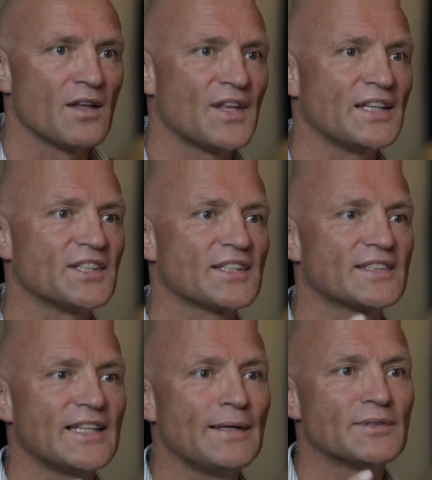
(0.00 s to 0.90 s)
they
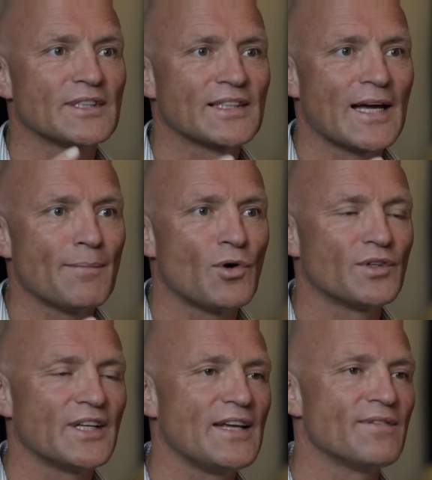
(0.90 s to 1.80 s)
just seem to come
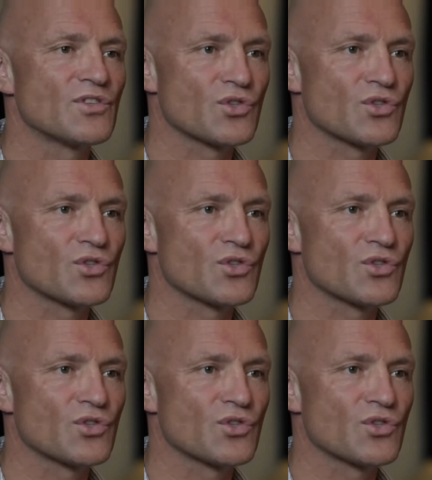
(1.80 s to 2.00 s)
on even